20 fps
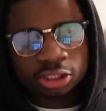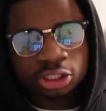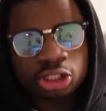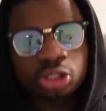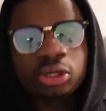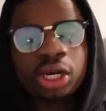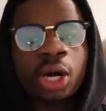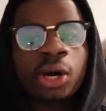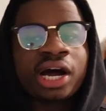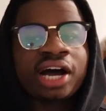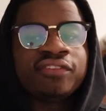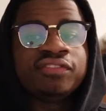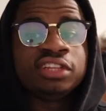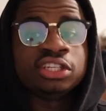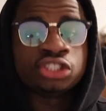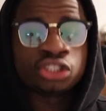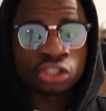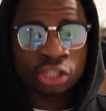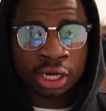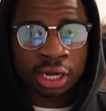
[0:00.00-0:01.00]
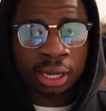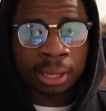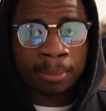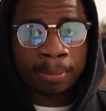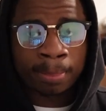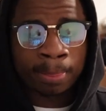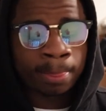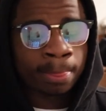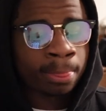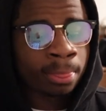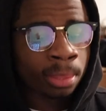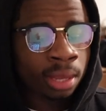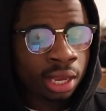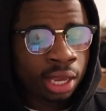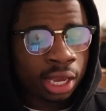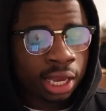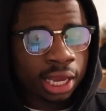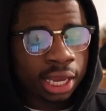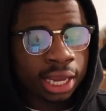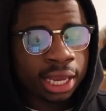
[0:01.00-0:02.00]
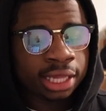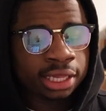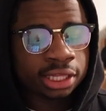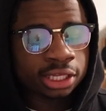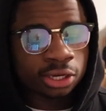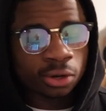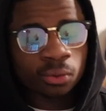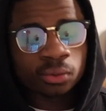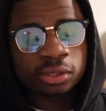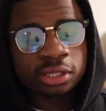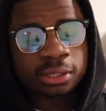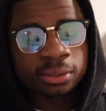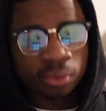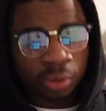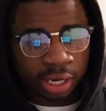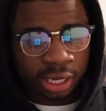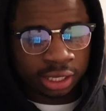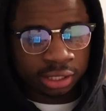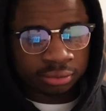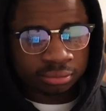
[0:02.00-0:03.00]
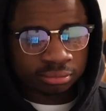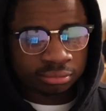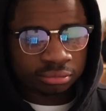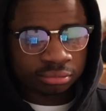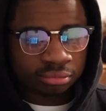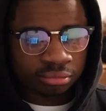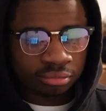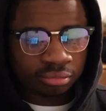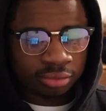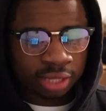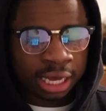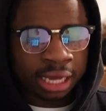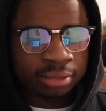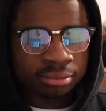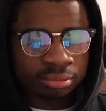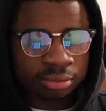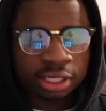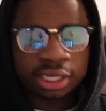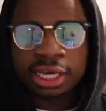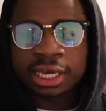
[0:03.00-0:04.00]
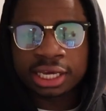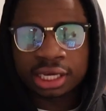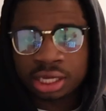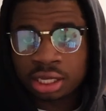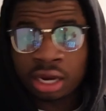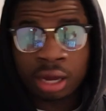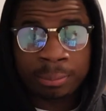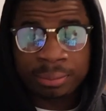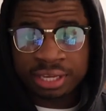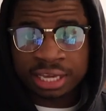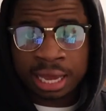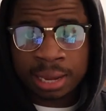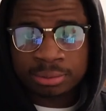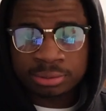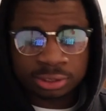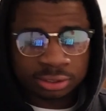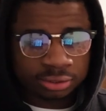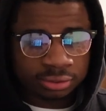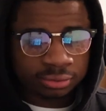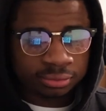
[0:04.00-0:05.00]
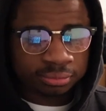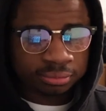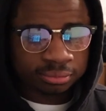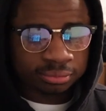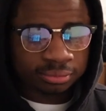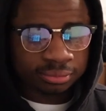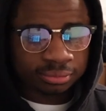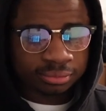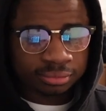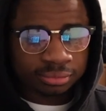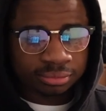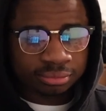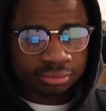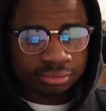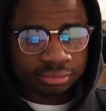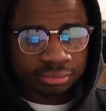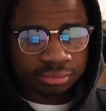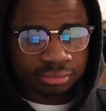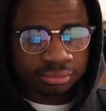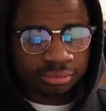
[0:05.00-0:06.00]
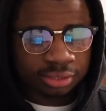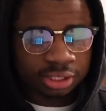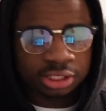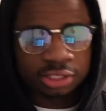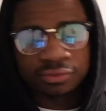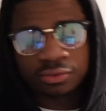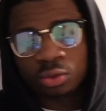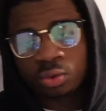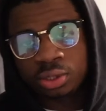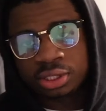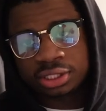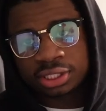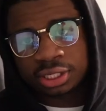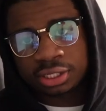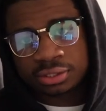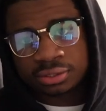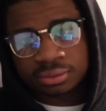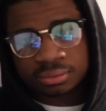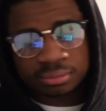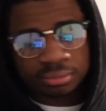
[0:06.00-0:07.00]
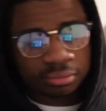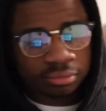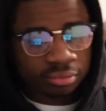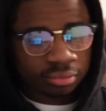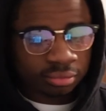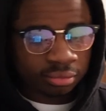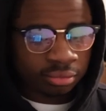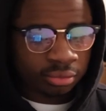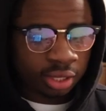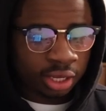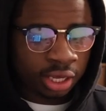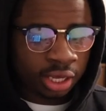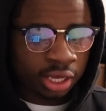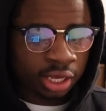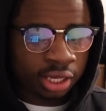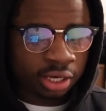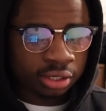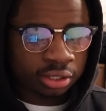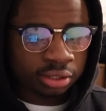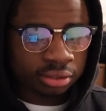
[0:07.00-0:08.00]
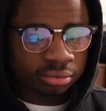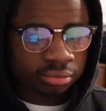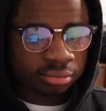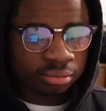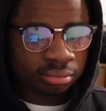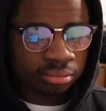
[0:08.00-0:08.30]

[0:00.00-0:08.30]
you now have this check. And the only way that the king cannot be captured is if the queen takes. And